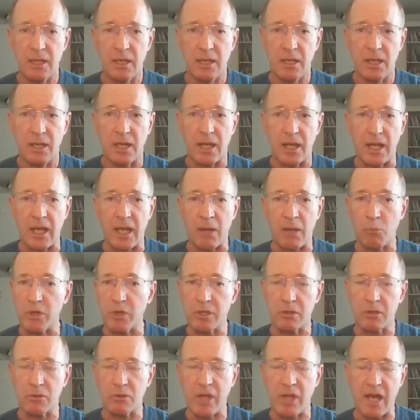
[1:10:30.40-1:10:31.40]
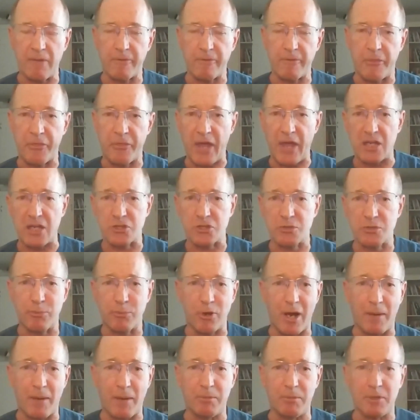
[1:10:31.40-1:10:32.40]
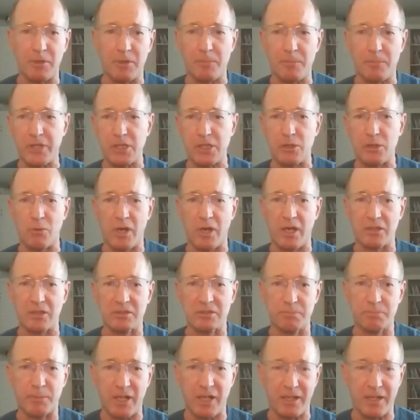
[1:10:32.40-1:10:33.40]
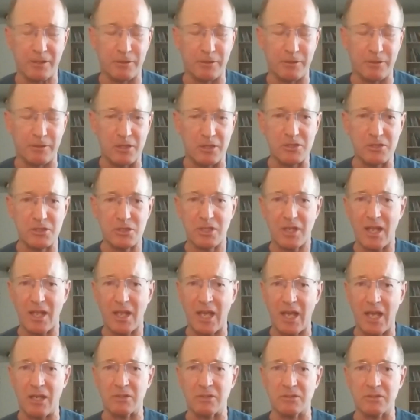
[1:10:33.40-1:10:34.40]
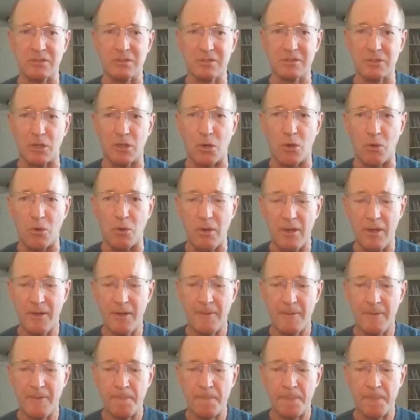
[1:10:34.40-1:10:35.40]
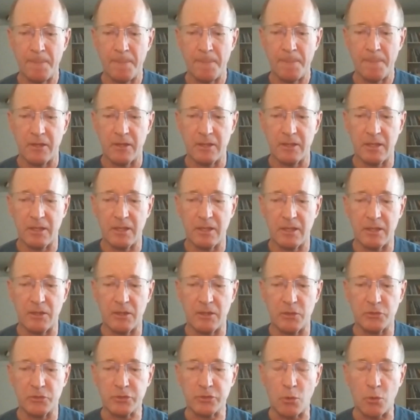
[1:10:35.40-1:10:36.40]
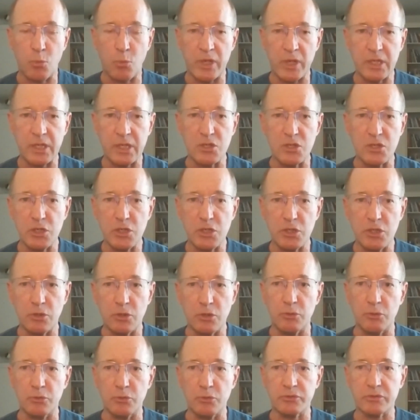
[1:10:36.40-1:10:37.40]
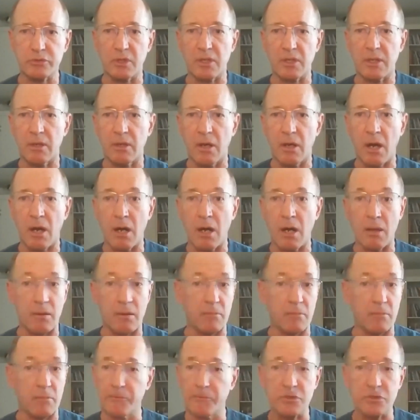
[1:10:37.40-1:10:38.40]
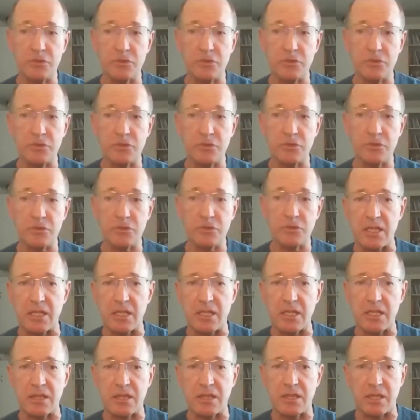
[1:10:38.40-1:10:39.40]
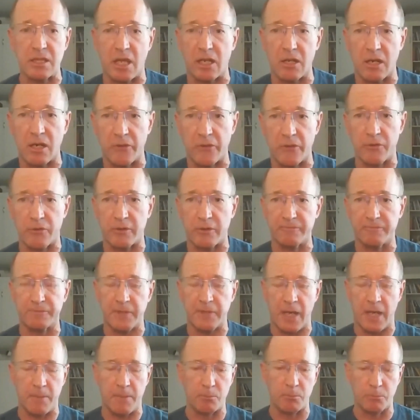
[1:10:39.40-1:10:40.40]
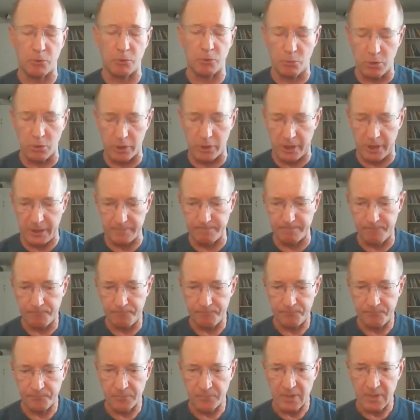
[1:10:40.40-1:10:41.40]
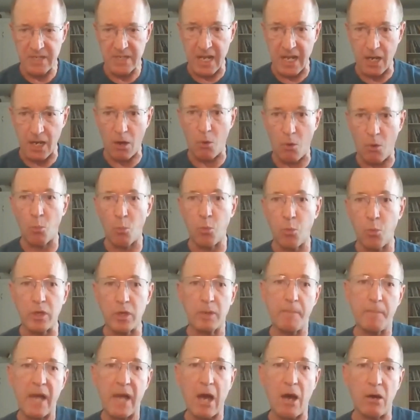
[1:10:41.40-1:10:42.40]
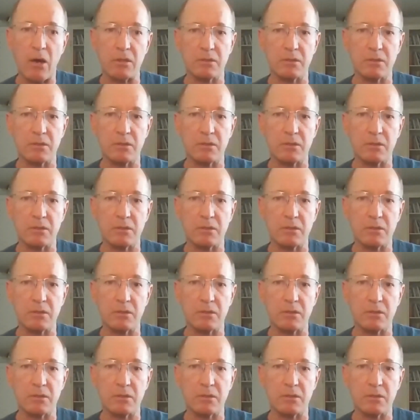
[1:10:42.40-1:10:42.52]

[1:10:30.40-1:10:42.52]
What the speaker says: and we don't have a thatch problem in the US by and large, and so we can use virtually anything other than flammable wood. Now, what about